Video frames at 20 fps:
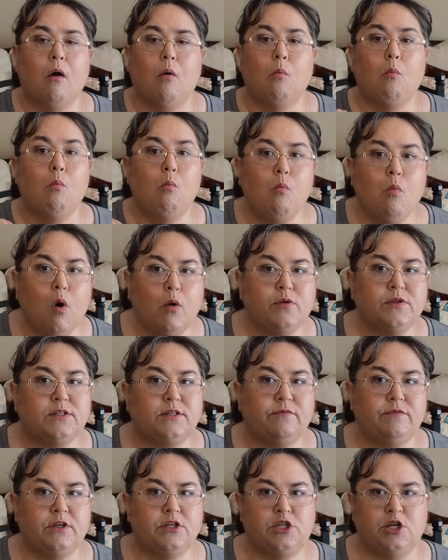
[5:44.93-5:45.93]
most
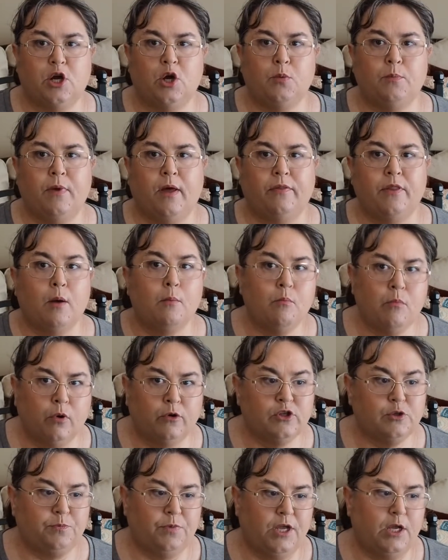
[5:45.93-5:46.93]
of the junk mail that
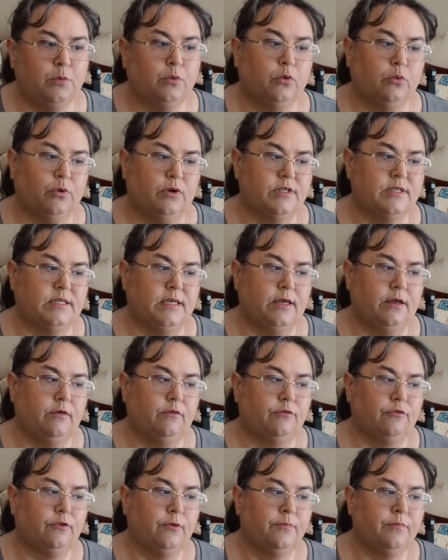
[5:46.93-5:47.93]
most people receive.